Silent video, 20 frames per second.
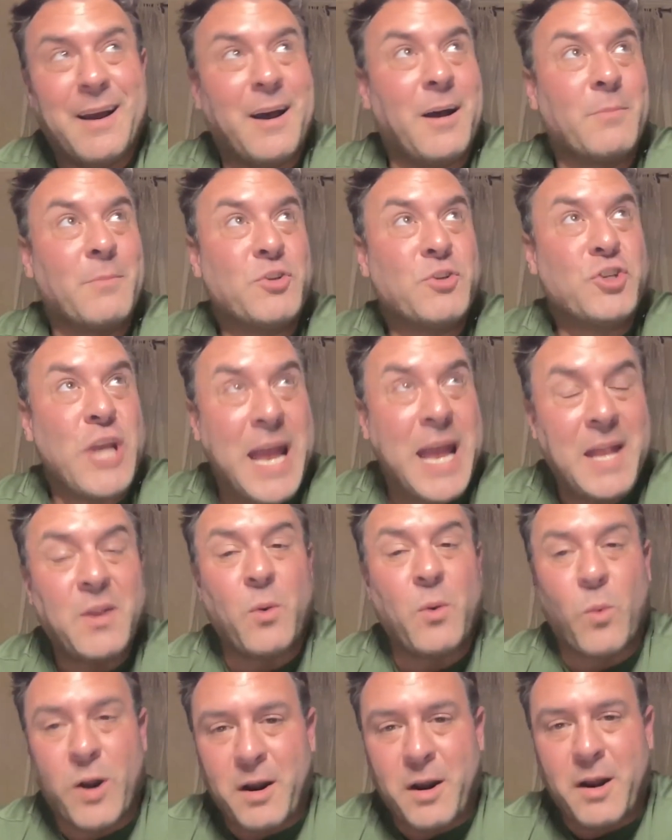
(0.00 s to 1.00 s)

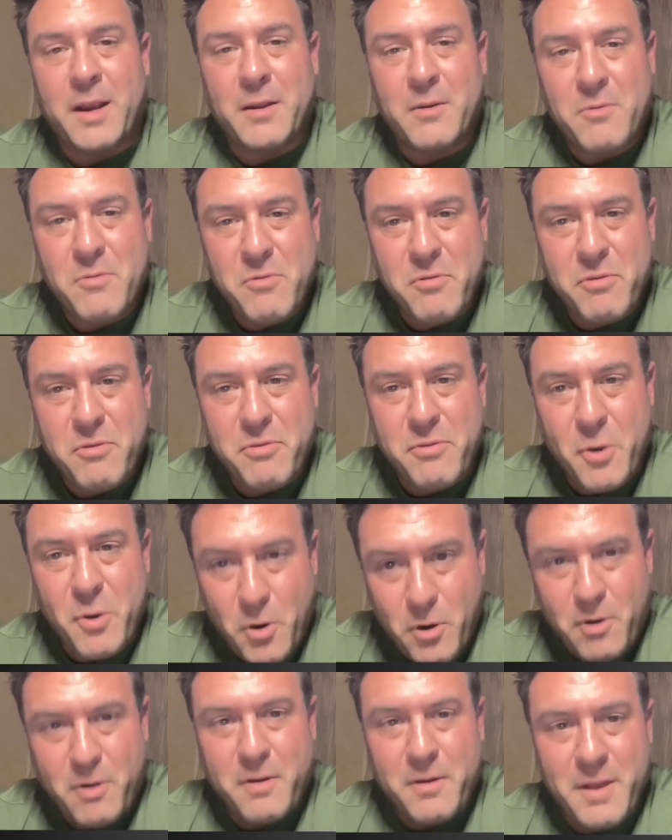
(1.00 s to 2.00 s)
January
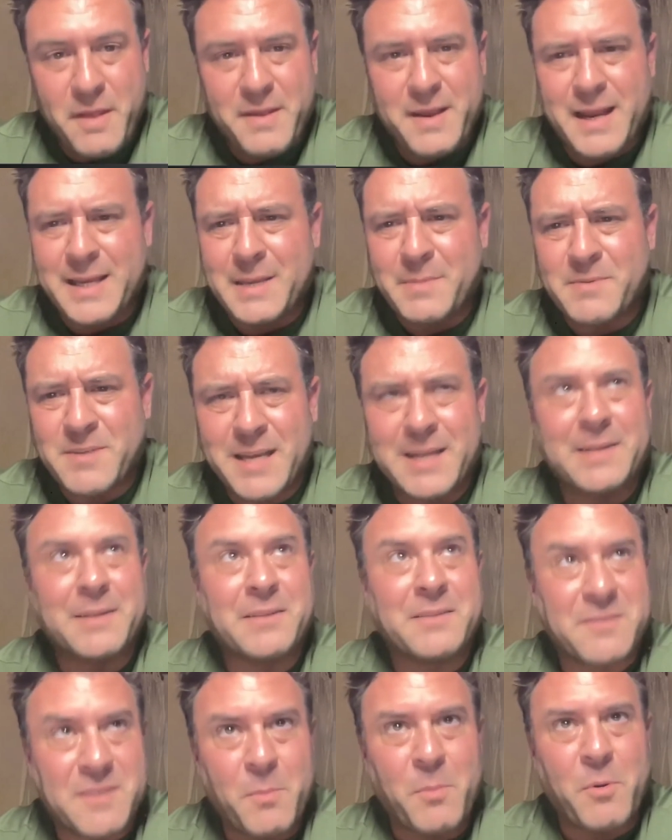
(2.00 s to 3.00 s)
3rd. I think I keep saying
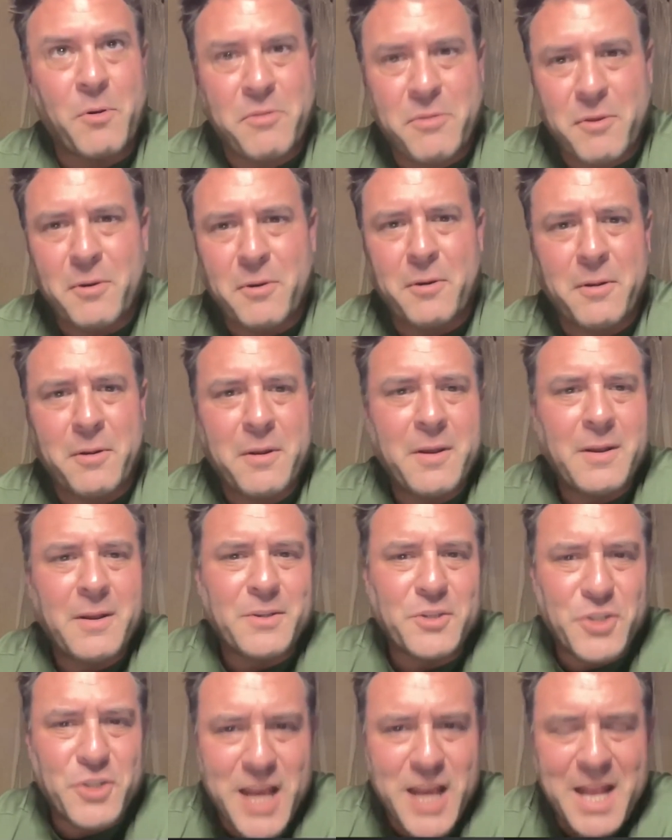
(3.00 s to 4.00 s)
December 3rd.
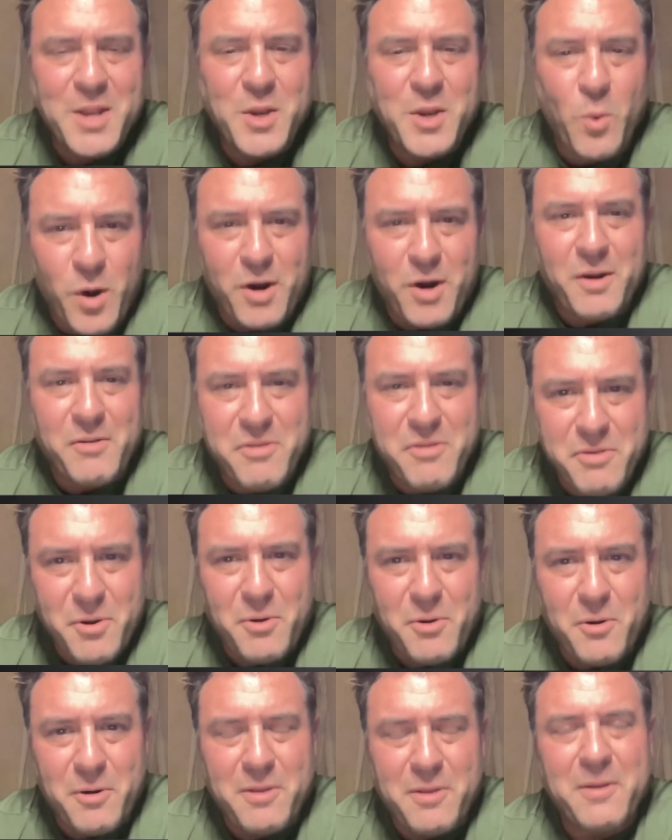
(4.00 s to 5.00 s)
January
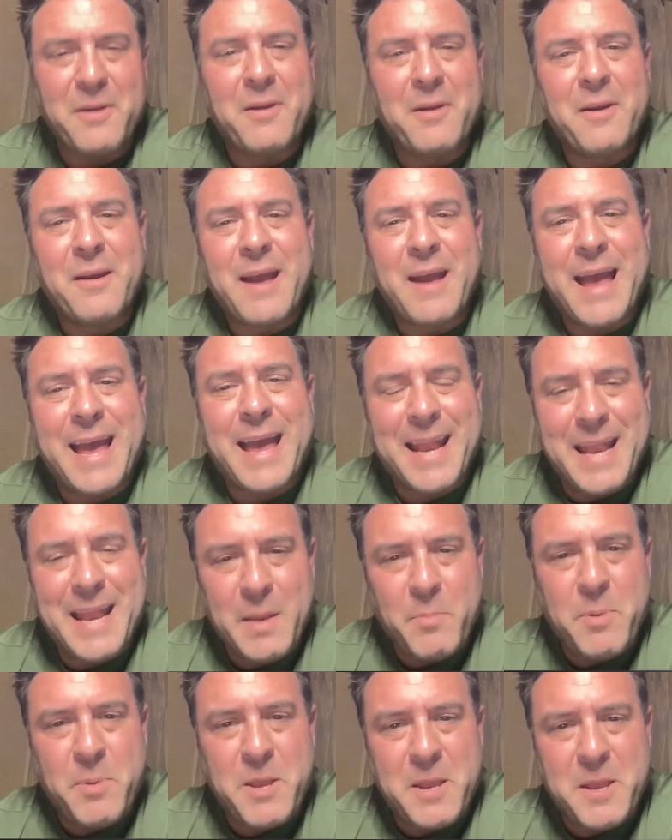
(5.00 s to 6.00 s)
3rd. At
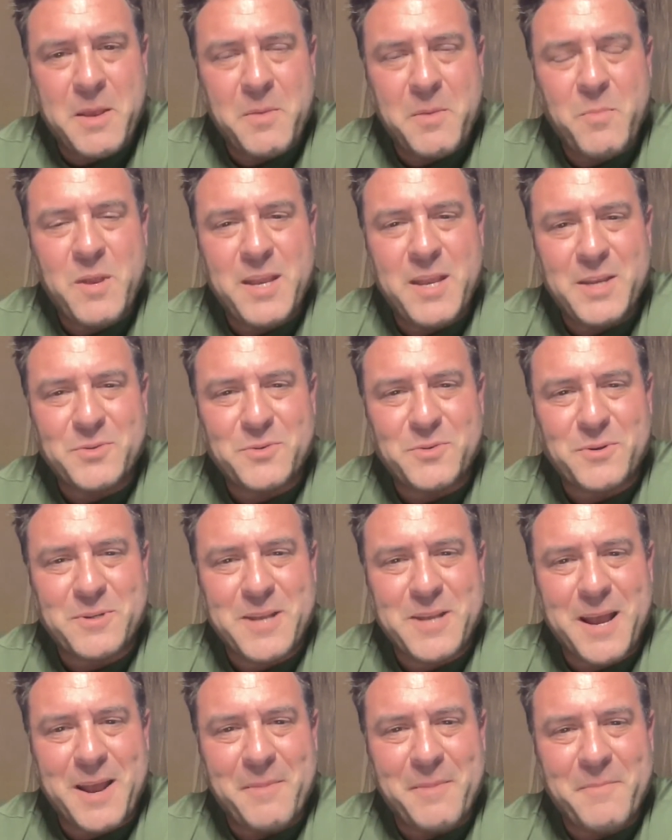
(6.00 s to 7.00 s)
8 p.m. Eastern
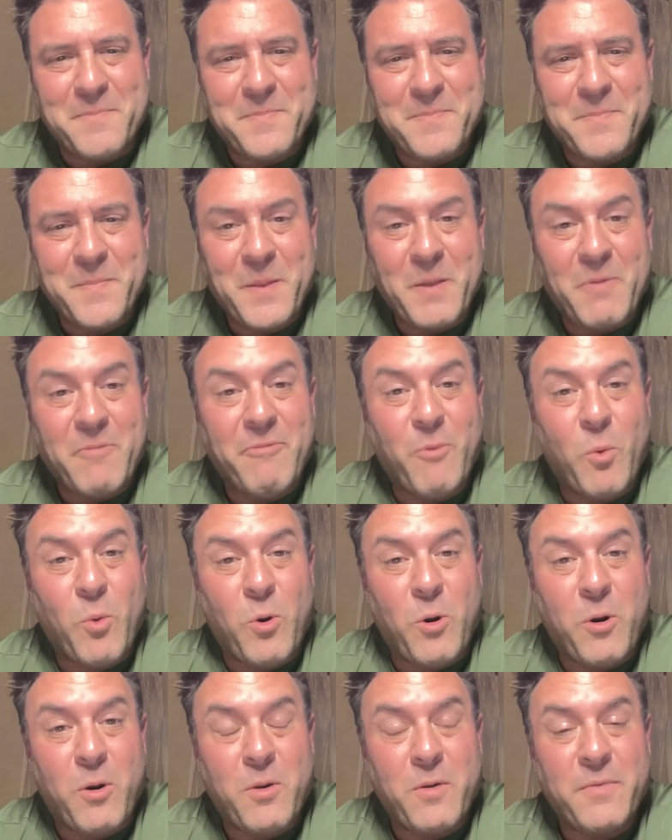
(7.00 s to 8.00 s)
time
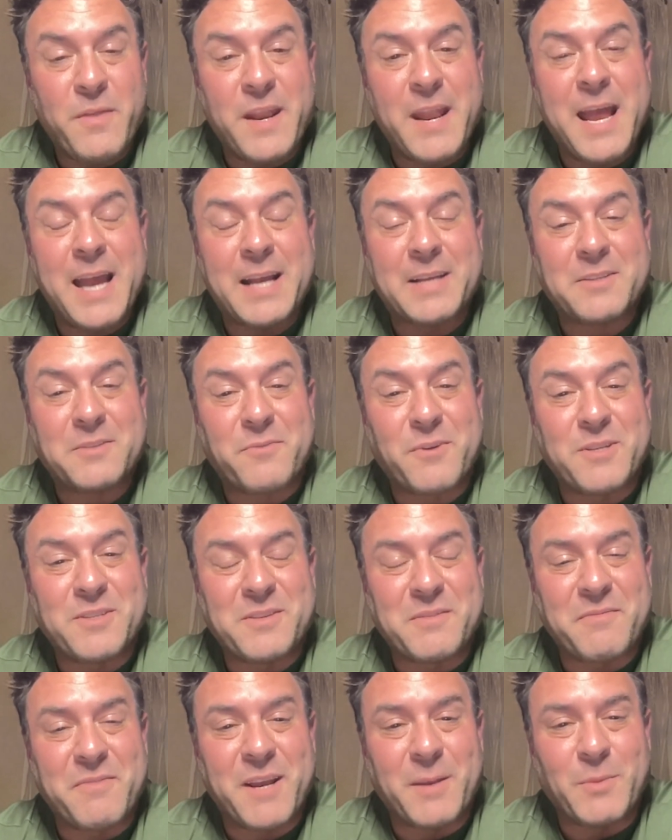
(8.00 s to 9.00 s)
for the next Friends
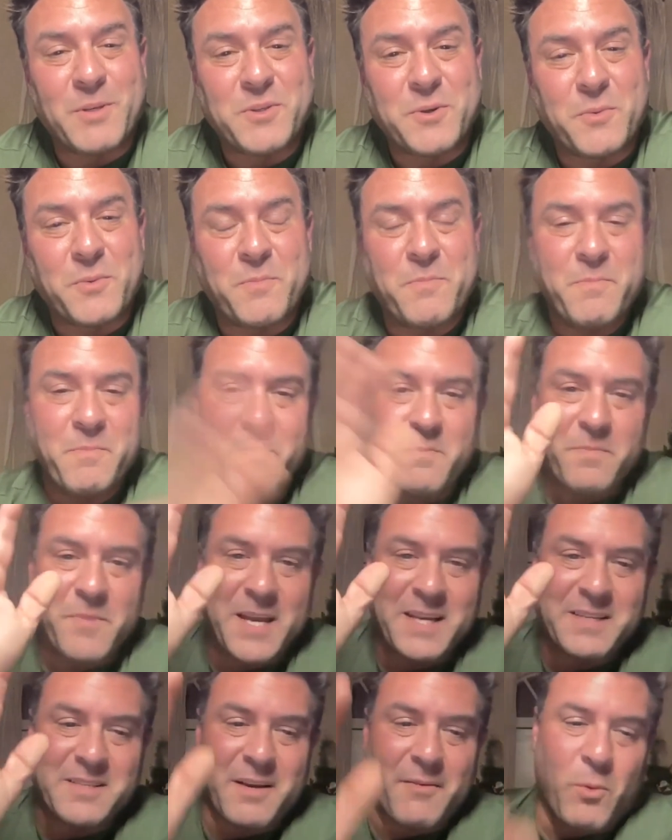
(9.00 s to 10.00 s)
and Family Zoom.
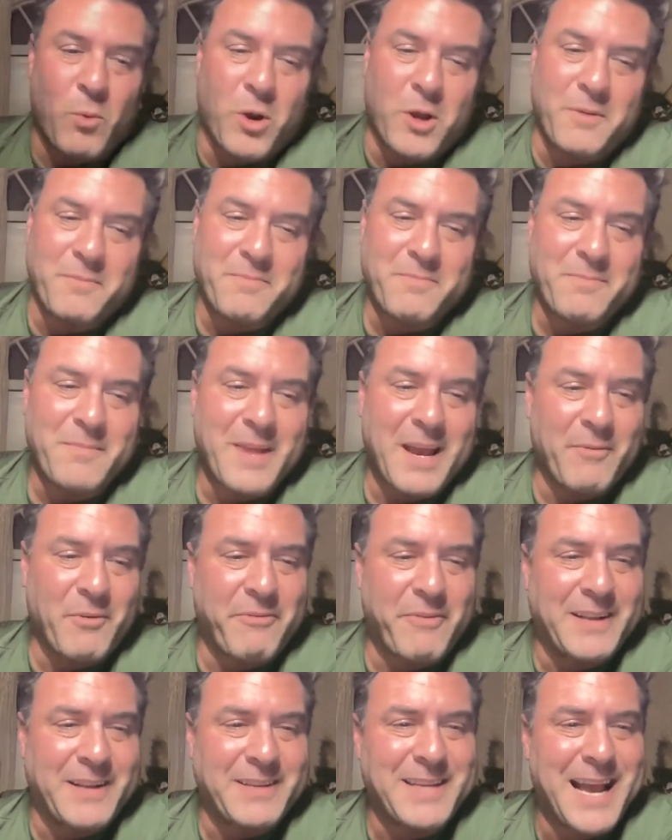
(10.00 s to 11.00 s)
Thanks, everyone. Have a
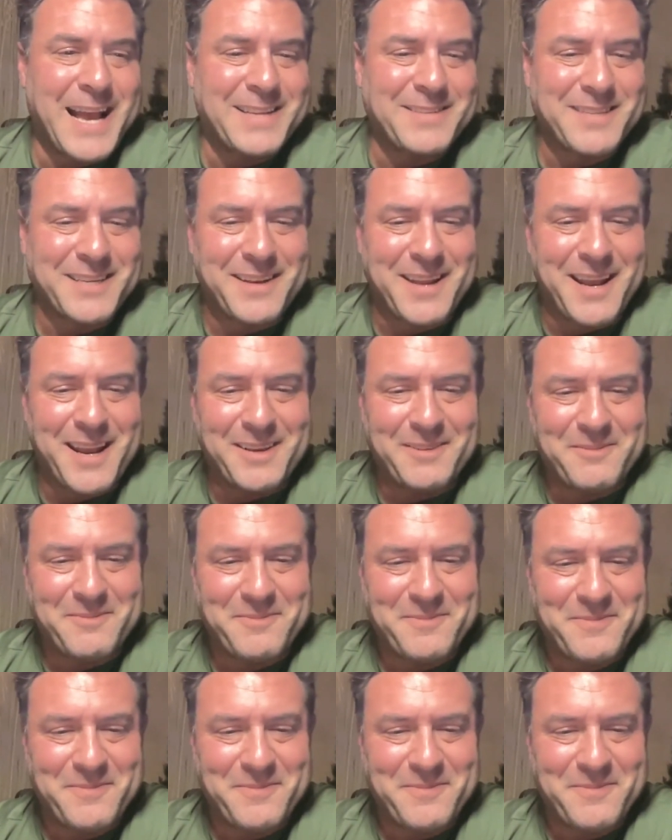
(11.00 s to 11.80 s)
fantastic night.